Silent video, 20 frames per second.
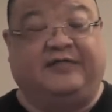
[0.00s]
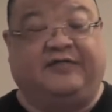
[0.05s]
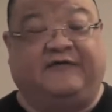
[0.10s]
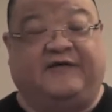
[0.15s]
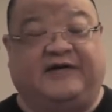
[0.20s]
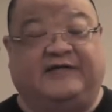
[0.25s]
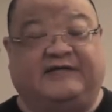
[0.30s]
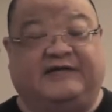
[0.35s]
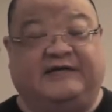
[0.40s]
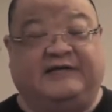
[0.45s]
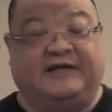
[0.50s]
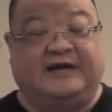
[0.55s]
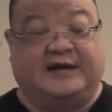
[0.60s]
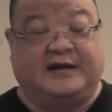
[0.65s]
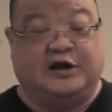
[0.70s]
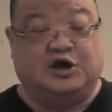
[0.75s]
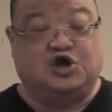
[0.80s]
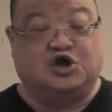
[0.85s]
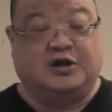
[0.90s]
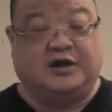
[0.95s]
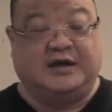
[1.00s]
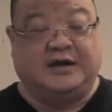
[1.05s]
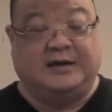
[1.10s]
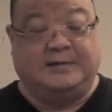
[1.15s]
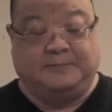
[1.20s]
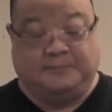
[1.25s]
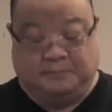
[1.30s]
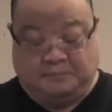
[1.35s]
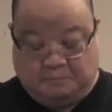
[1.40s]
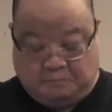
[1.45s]
and thrusts in
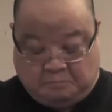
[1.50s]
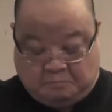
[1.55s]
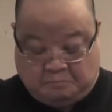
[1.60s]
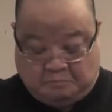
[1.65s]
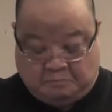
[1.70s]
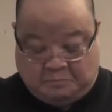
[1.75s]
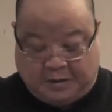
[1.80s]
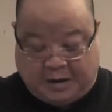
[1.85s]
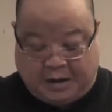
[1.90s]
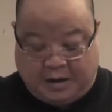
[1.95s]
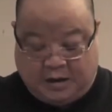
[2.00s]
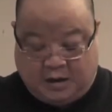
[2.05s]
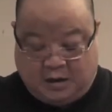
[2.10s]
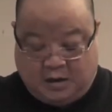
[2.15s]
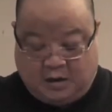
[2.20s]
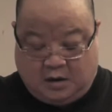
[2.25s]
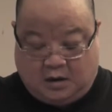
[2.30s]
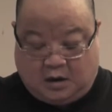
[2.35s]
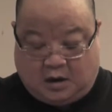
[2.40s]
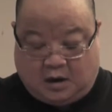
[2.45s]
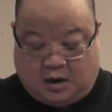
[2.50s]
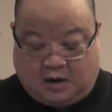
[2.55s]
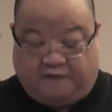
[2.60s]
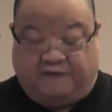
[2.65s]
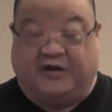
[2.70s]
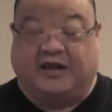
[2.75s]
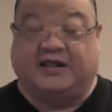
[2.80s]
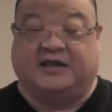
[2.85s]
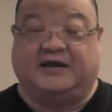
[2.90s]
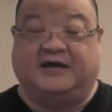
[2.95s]
initially
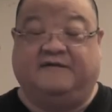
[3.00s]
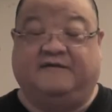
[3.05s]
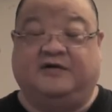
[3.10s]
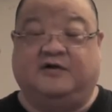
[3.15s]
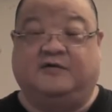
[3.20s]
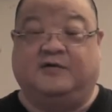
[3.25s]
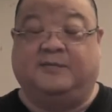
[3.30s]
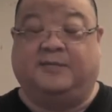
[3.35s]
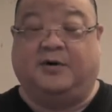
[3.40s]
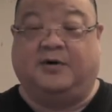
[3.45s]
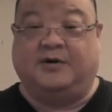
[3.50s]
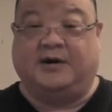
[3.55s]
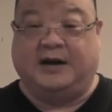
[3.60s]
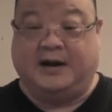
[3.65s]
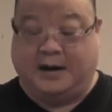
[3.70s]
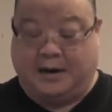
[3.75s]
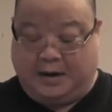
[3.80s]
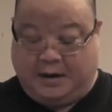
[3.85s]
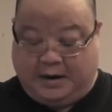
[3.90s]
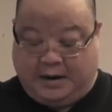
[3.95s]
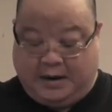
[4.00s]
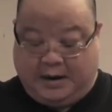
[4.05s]
relative to an opponent,